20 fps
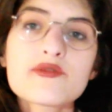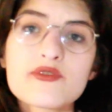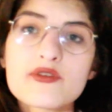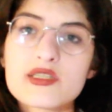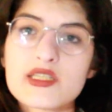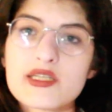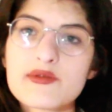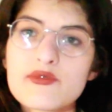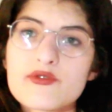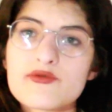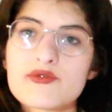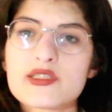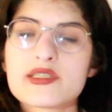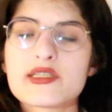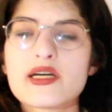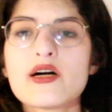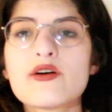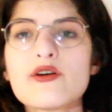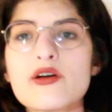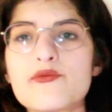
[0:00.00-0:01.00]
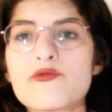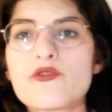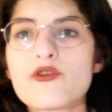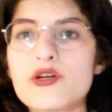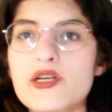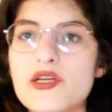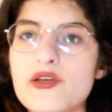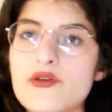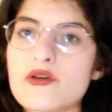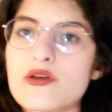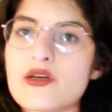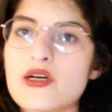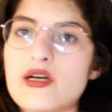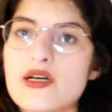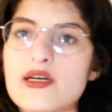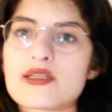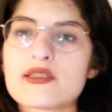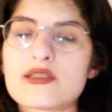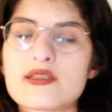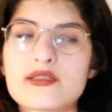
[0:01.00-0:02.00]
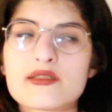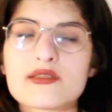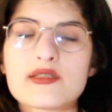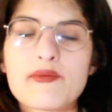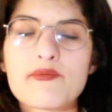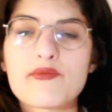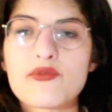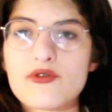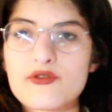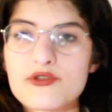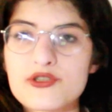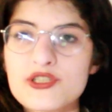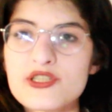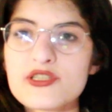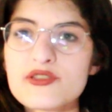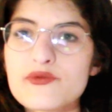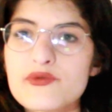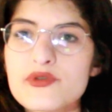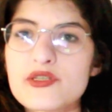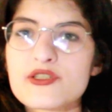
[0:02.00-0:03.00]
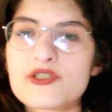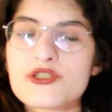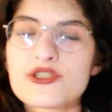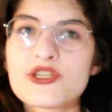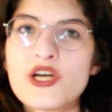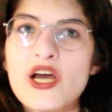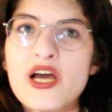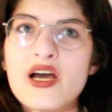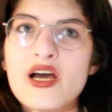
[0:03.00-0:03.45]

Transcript: For example, right now I'm working at some project which